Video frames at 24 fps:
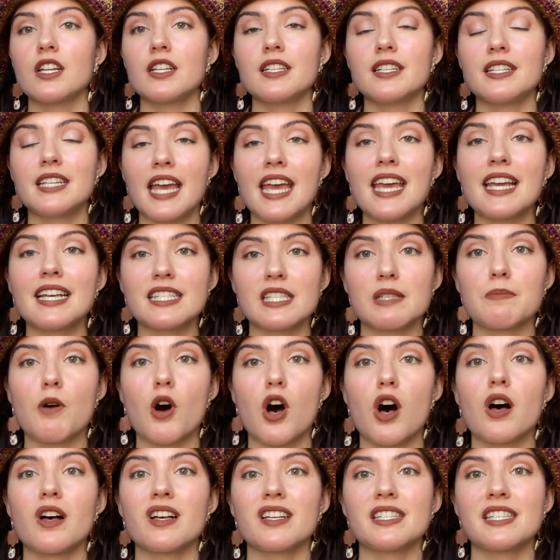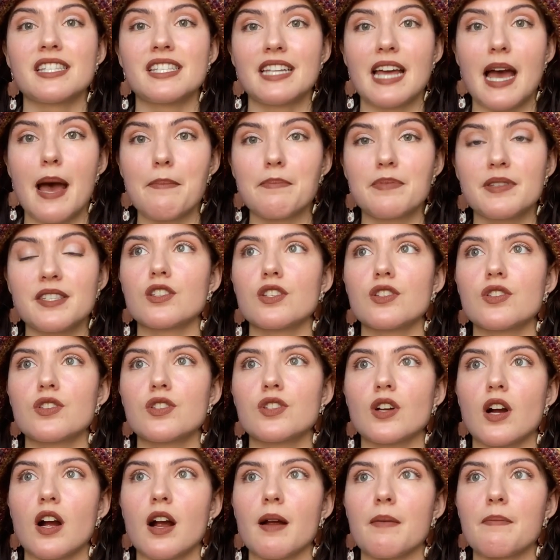Take small steps.
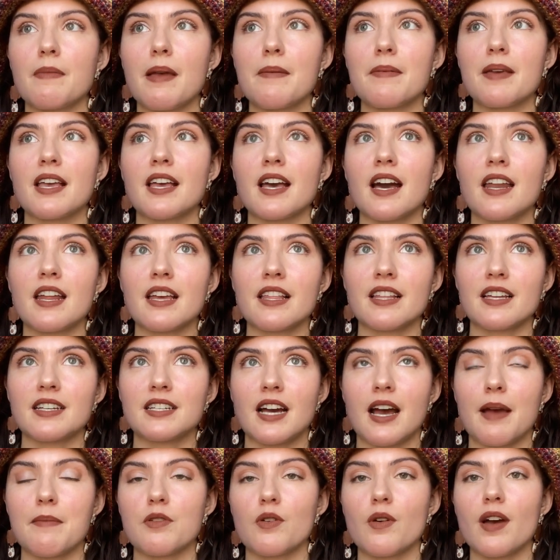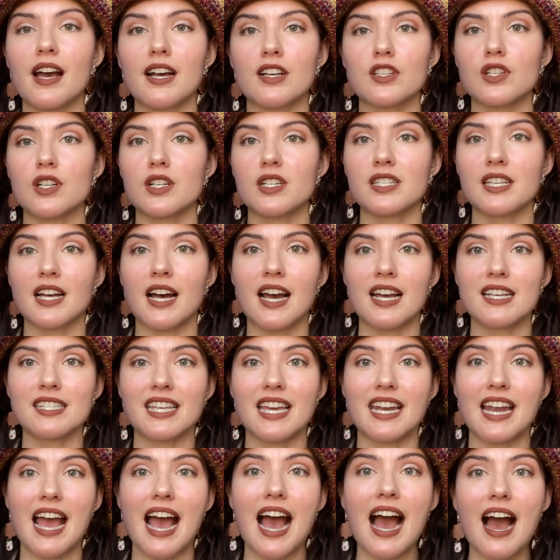Start maybe cutting the time you exercise
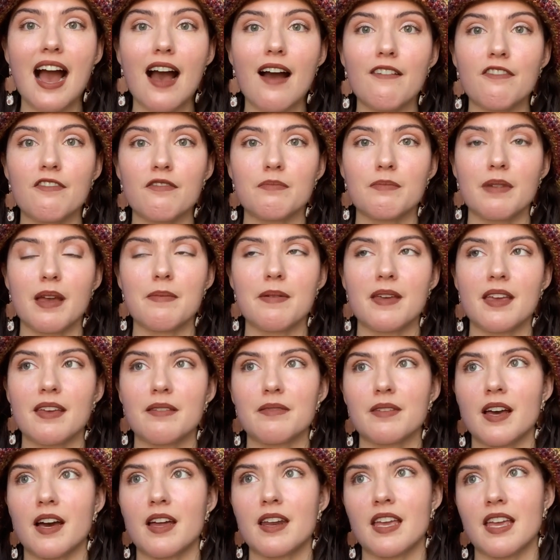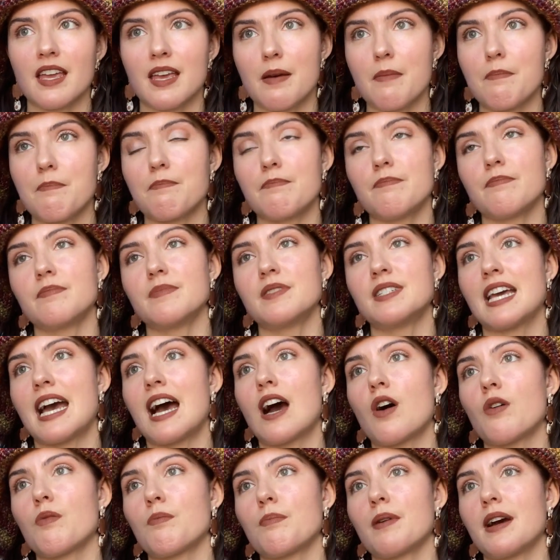in half, maybe cutting it
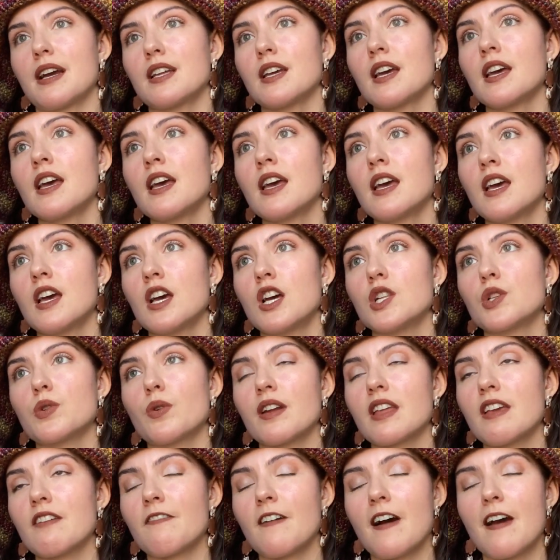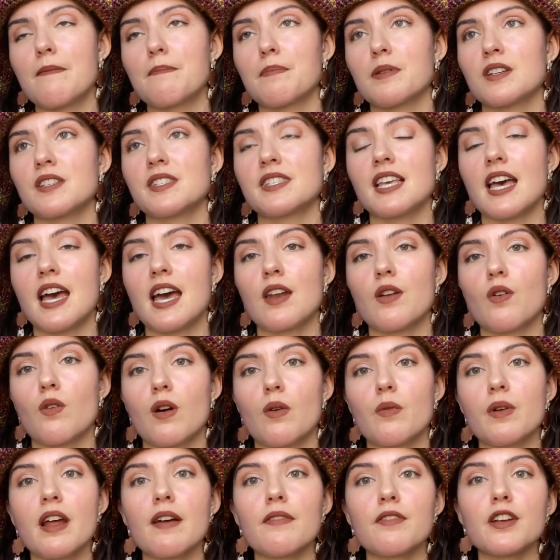down by 25%, or
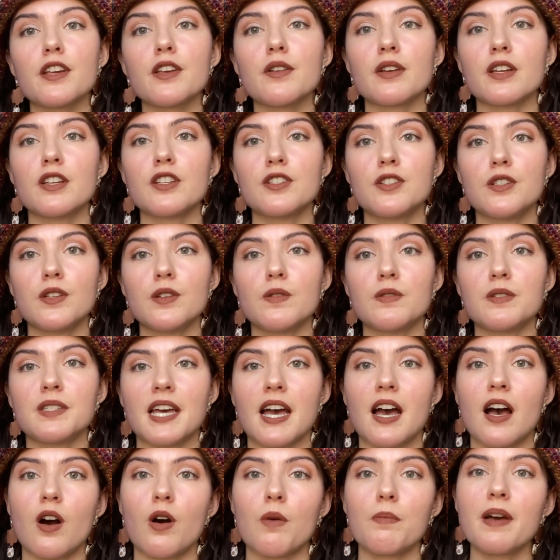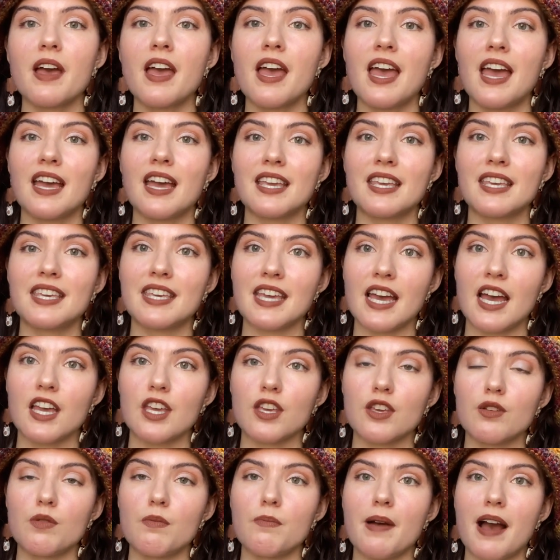whatever you can do to help get
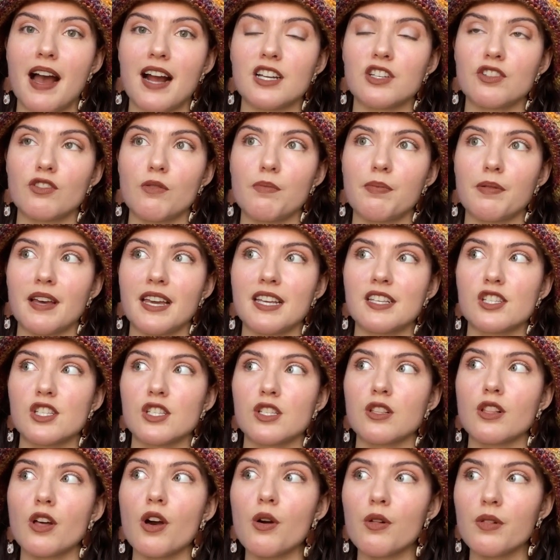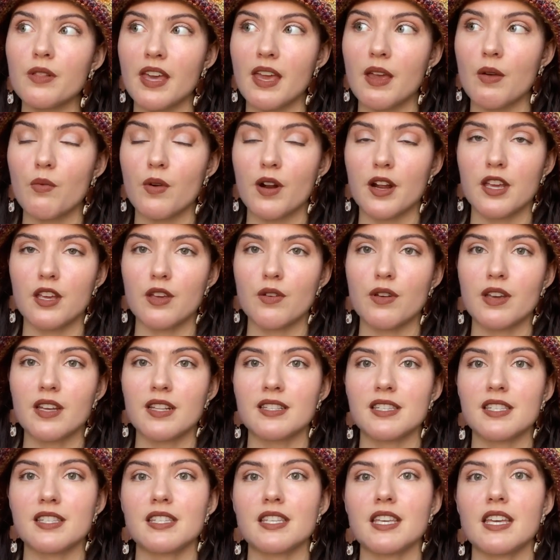you back to a place slowly where you
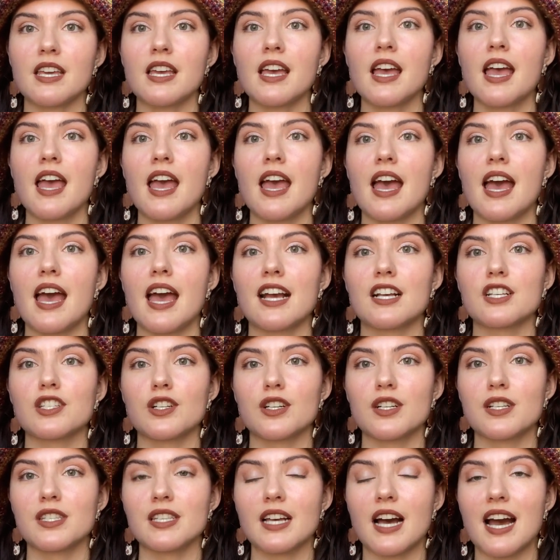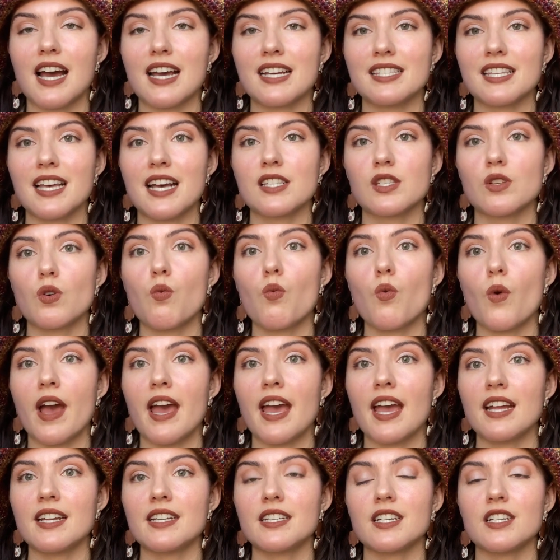can see exercise as a
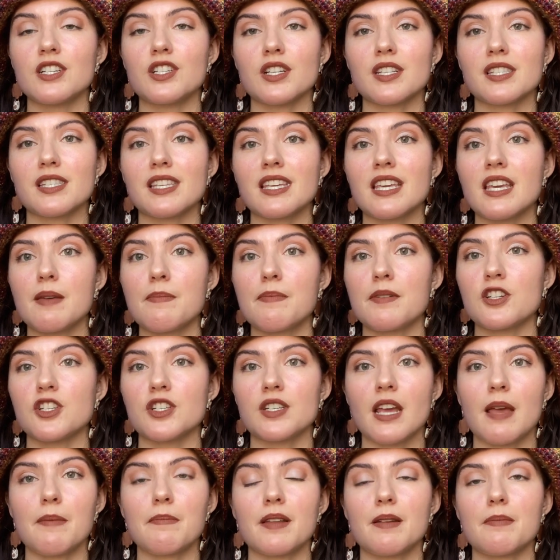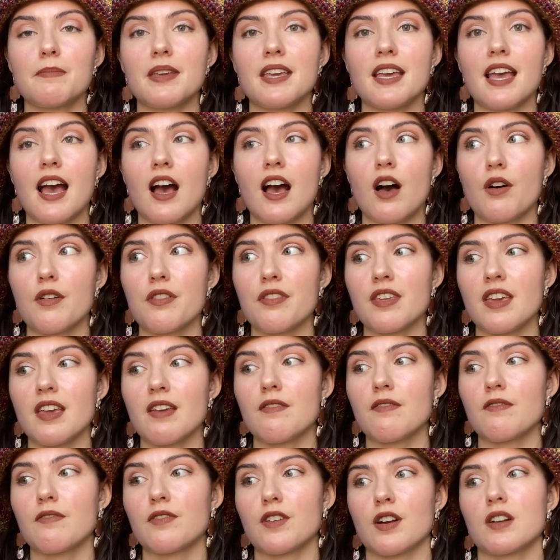way to just keep in shape and be
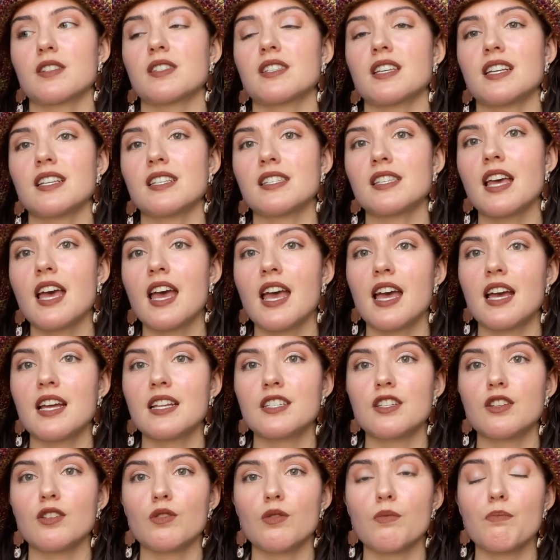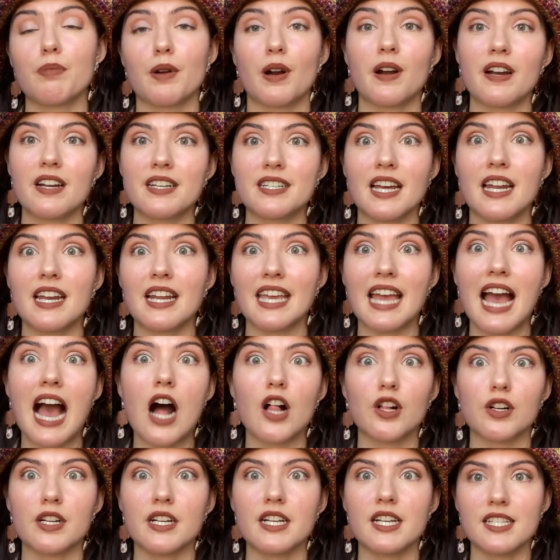healthy versus to burn a ton of
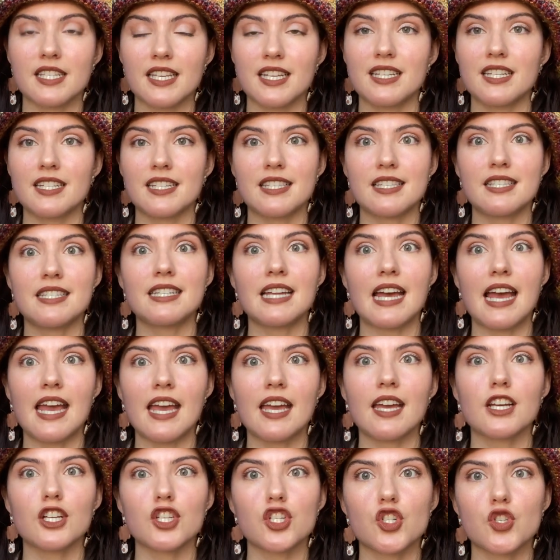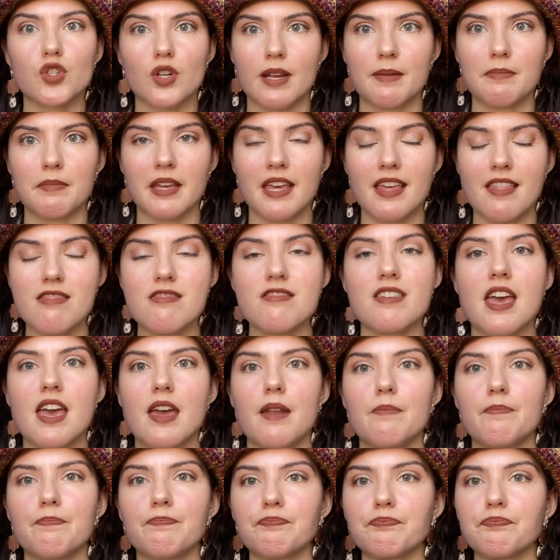calories and to stay extremely
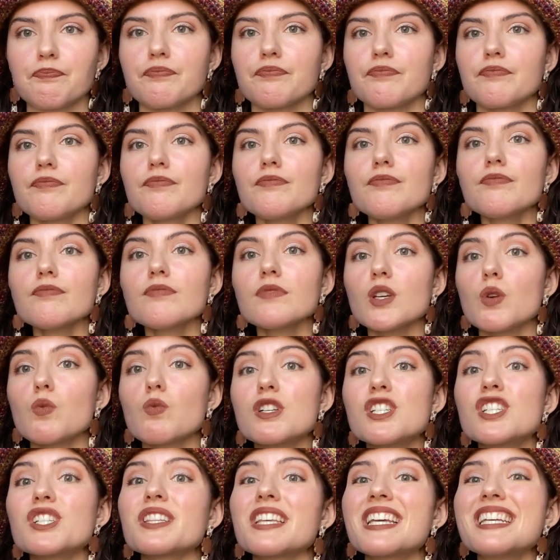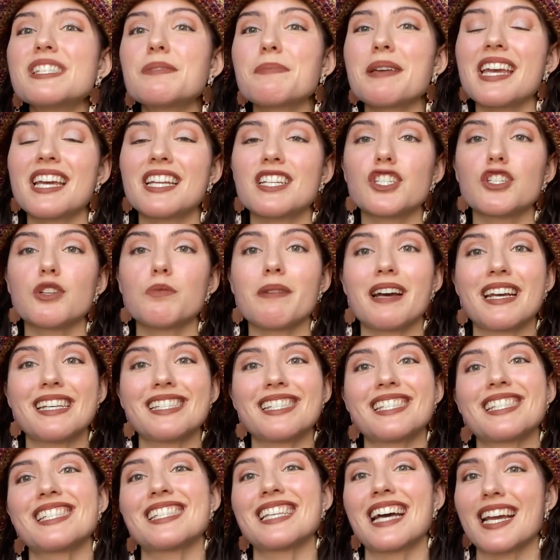thin. Which leads me into my
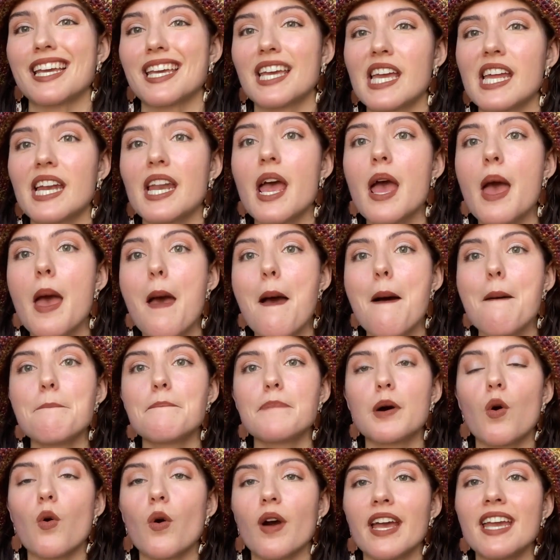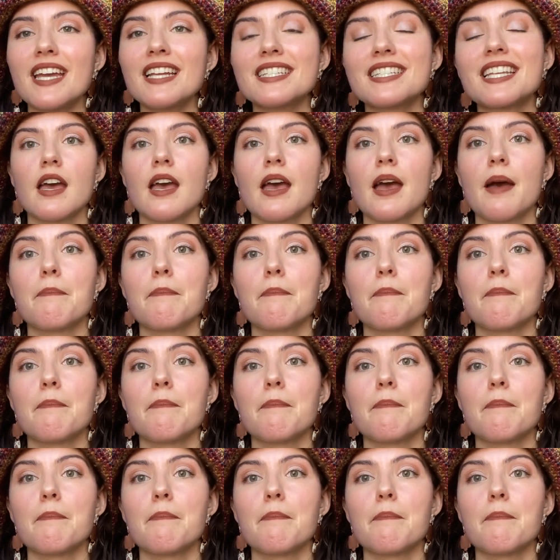second point.